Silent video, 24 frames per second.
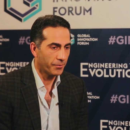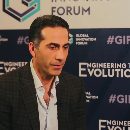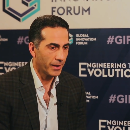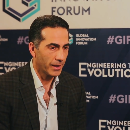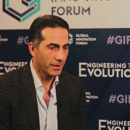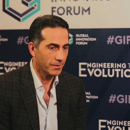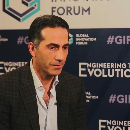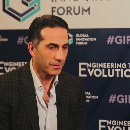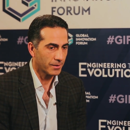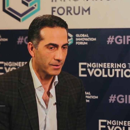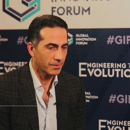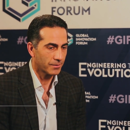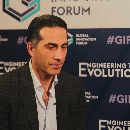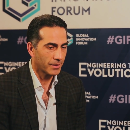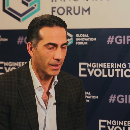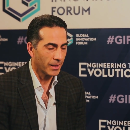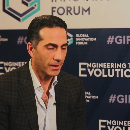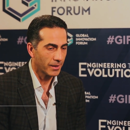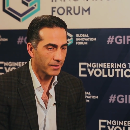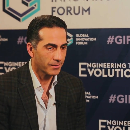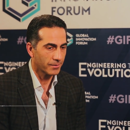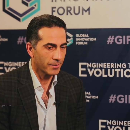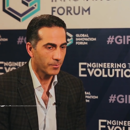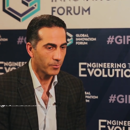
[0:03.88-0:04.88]
fast is
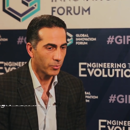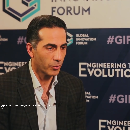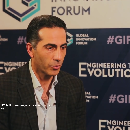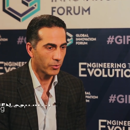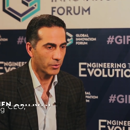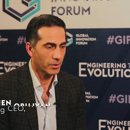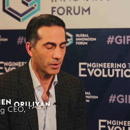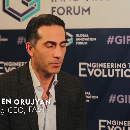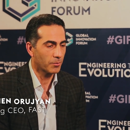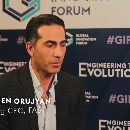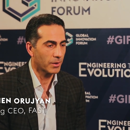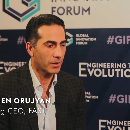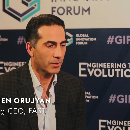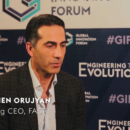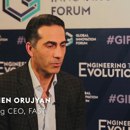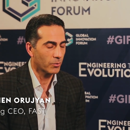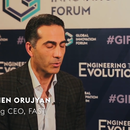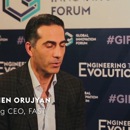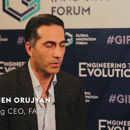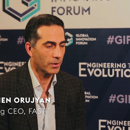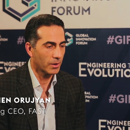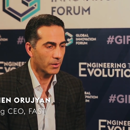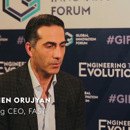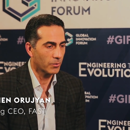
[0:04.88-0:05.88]
not as important, but
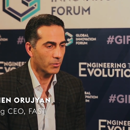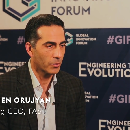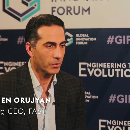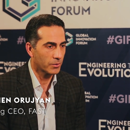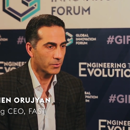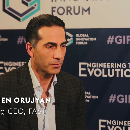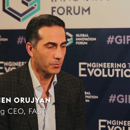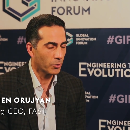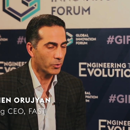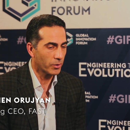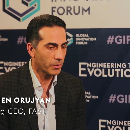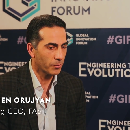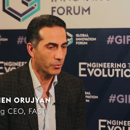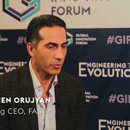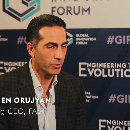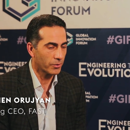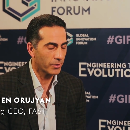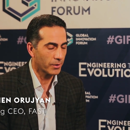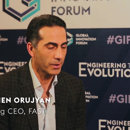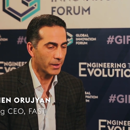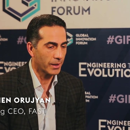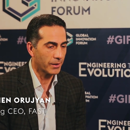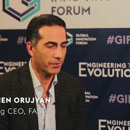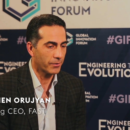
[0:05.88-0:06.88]
what's more
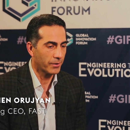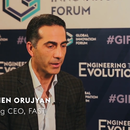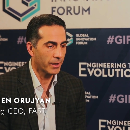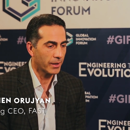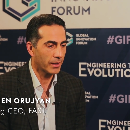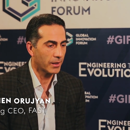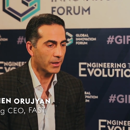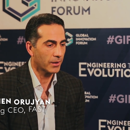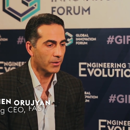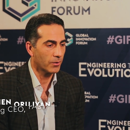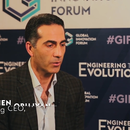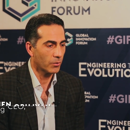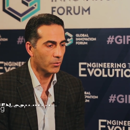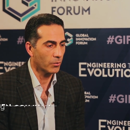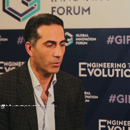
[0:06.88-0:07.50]
important, I think,